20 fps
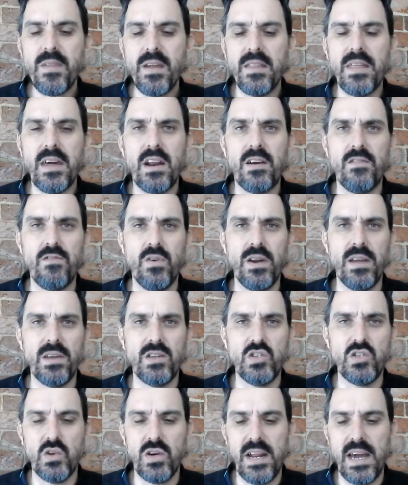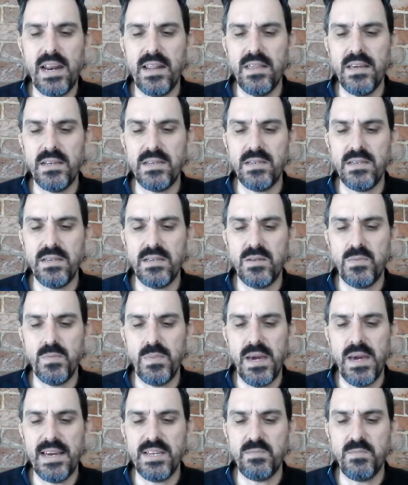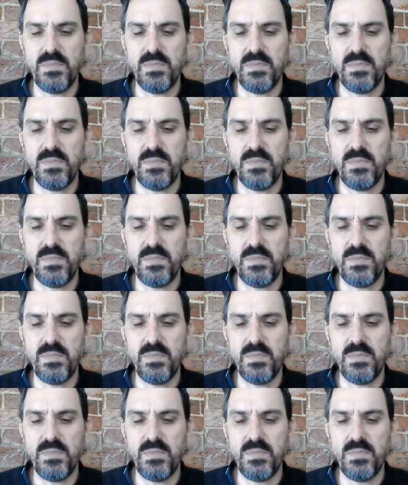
that I've really enjoyed out of this has